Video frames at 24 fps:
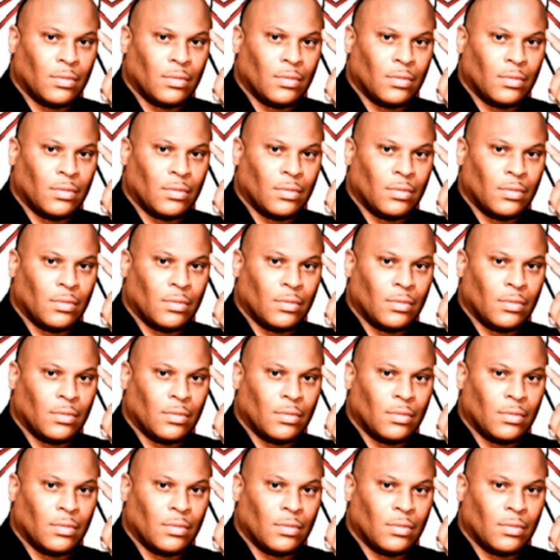
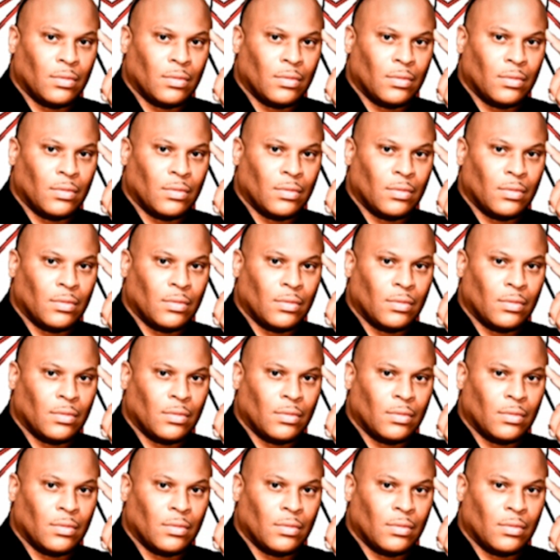
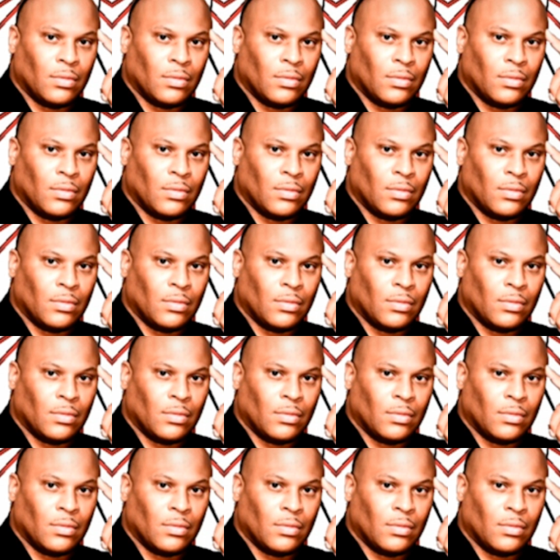
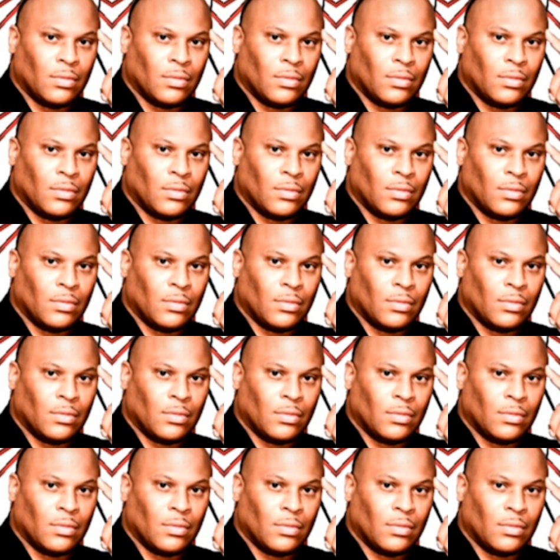
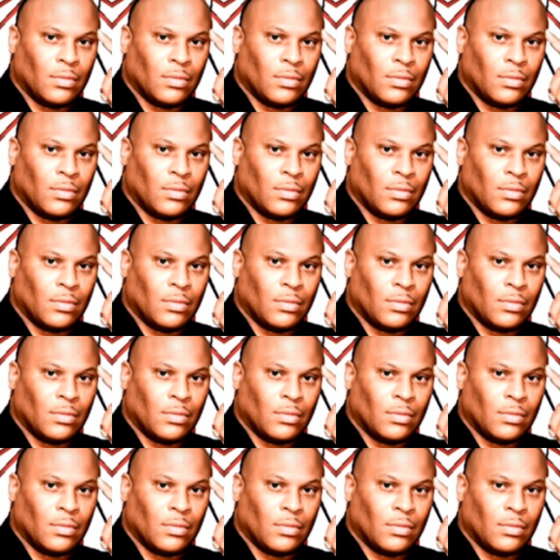
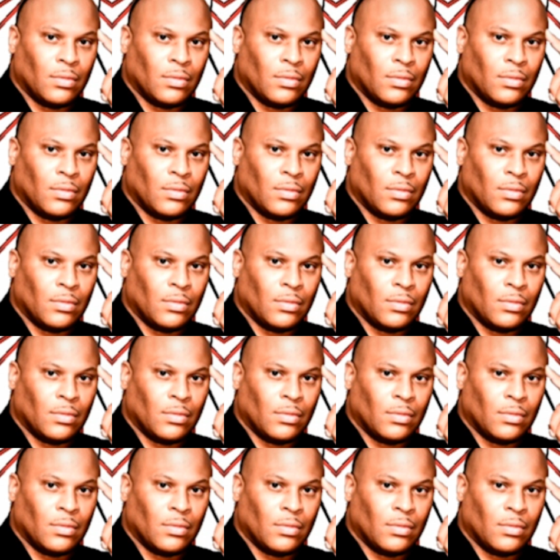
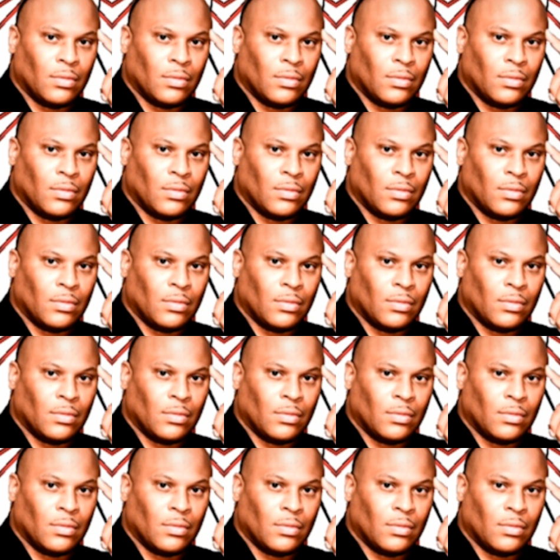
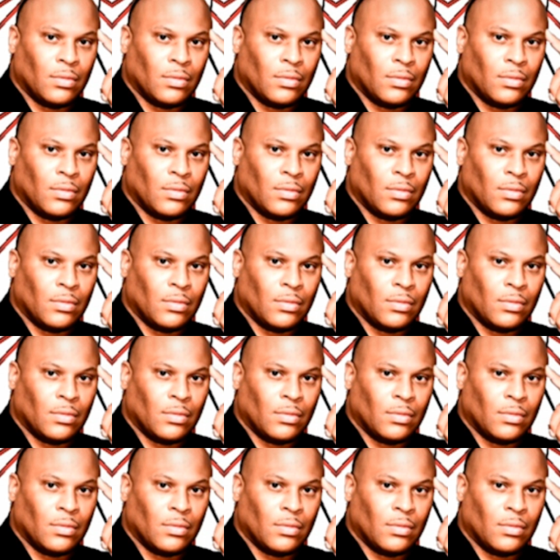(no lip movement)